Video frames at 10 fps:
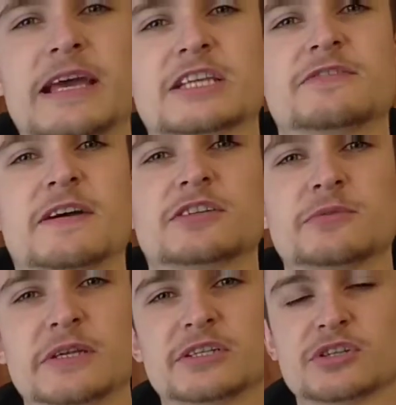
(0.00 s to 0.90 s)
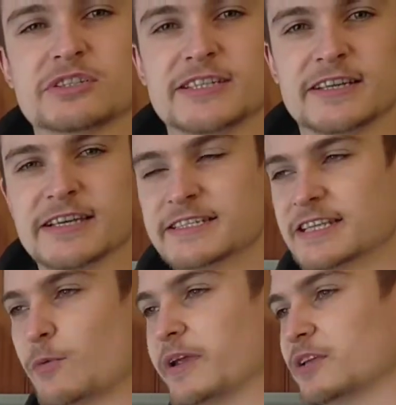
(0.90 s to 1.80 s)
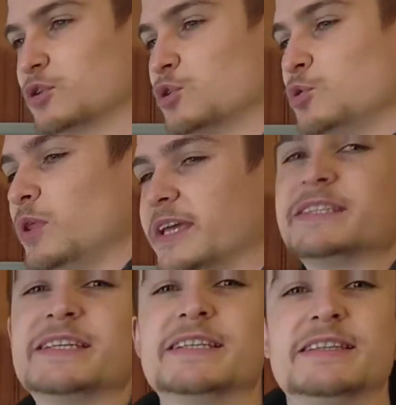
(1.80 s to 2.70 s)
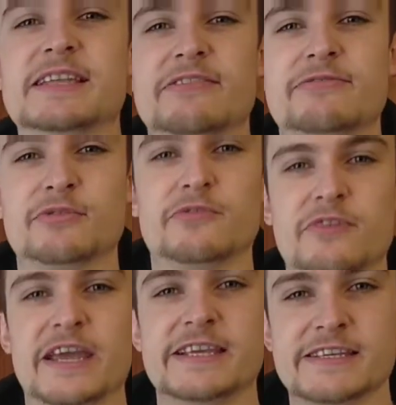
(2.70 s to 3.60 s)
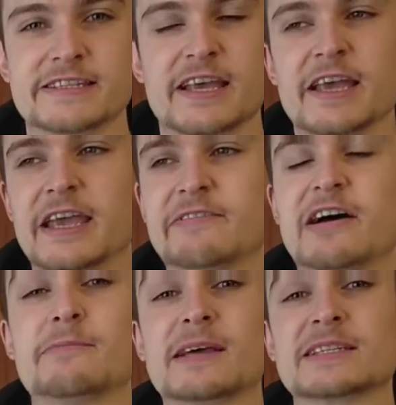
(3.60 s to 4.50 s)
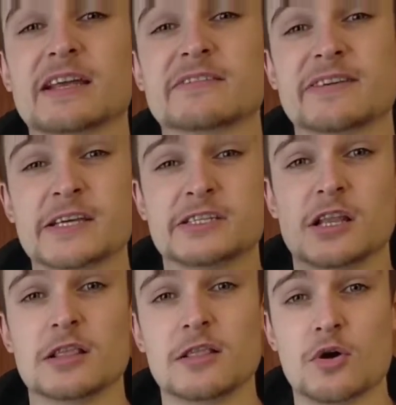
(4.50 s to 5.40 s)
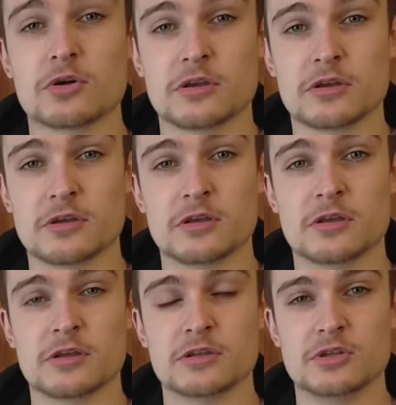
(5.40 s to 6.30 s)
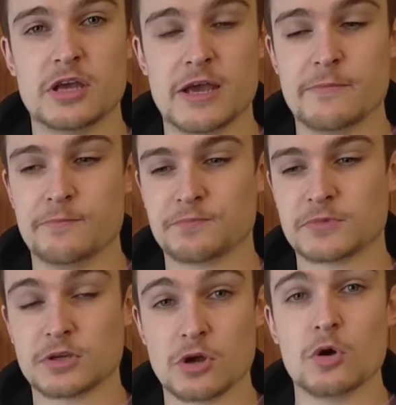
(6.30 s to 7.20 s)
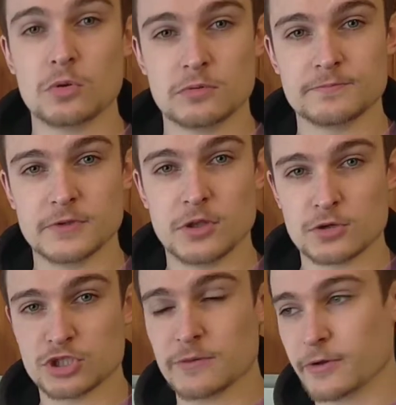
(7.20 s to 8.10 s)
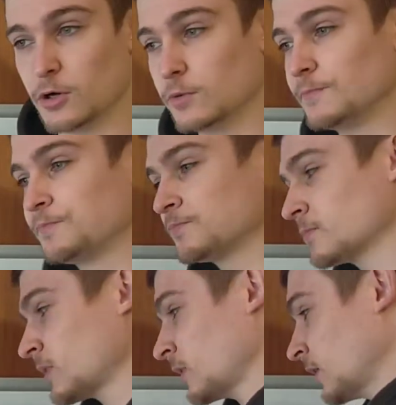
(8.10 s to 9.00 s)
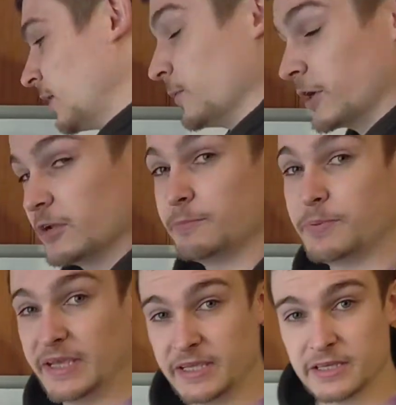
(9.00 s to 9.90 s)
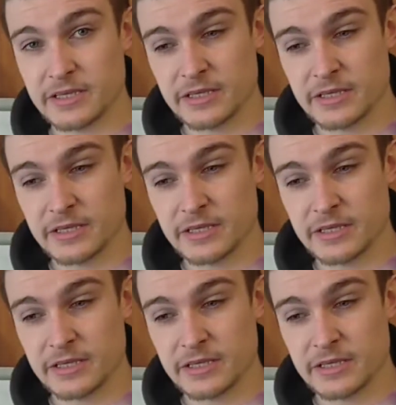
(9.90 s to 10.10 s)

next factor we need to consider is that we can do this in different phases. If our mass gain phase is a long um, goal, long term goal, and we're going to be